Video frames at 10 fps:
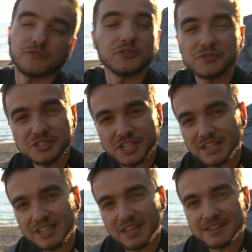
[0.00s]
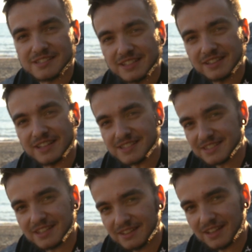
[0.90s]
future Jenny, editing
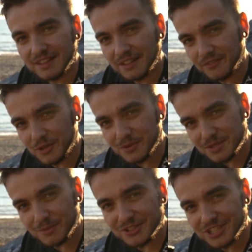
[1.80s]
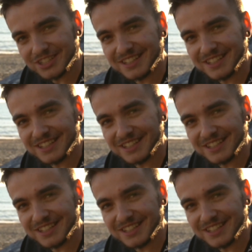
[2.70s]
this, and then the viewers are watching